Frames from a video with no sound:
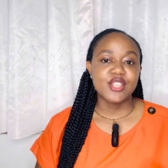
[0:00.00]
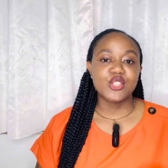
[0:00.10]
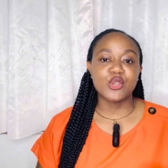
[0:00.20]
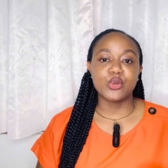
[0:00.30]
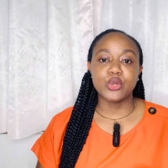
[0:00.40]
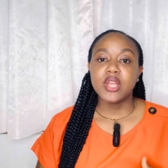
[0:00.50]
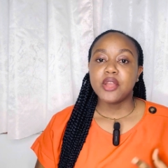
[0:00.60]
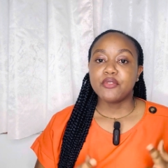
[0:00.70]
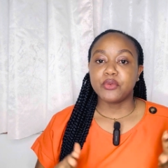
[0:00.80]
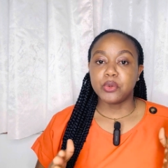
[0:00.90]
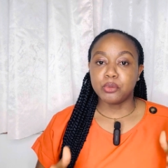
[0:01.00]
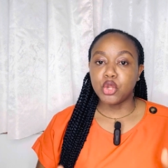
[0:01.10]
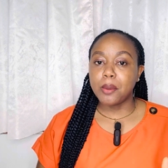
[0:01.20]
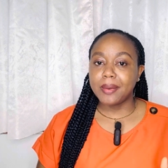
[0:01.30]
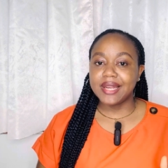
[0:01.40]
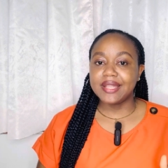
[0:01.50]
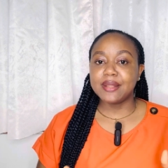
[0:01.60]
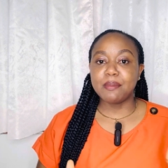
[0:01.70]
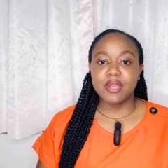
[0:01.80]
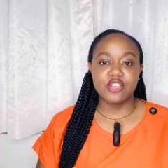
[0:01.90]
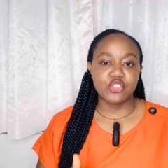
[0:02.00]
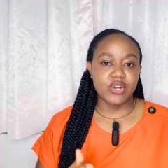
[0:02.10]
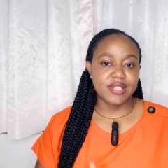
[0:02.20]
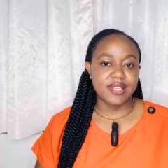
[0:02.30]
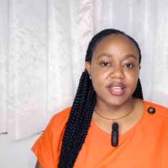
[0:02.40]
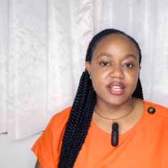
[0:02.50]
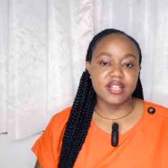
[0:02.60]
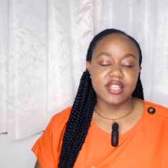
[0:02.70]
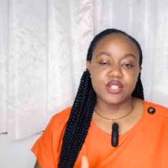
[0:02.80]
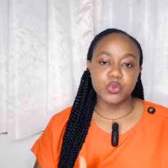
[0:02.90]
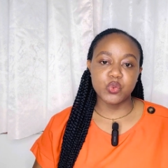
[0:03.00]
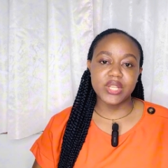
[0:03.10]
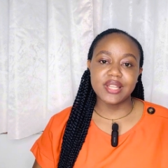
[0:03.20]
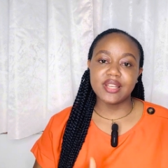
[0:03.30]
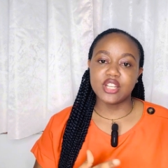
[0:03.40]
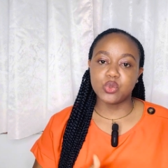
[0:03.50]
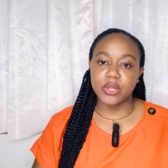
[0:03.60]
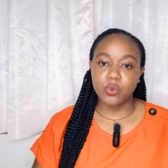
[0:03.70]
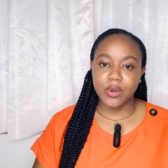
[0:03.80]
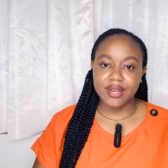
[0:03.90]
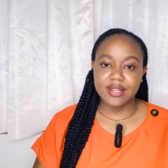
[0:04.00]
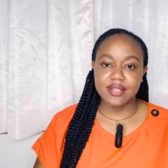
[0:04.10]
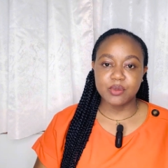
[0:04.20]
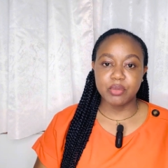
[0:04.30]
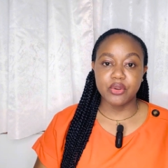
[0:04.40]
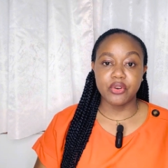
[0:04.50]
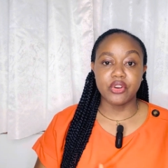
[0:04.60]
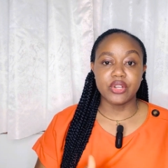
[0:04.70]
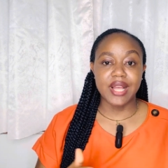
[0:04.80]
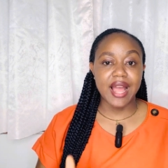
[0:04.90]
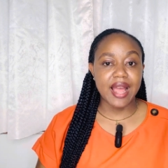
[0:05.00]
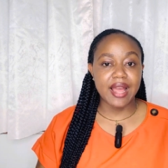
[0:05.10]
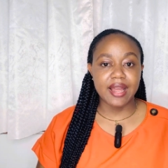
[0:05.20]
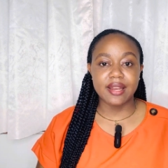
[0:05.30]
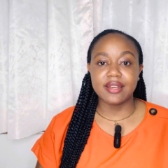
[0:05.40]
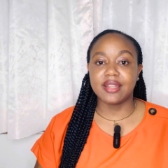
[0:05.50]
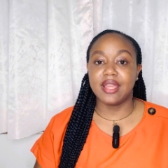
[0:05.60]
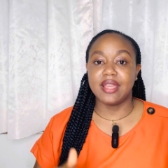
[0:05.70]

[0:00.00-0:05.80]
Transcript: So normally the menstrual cycle it's within a 21 days period and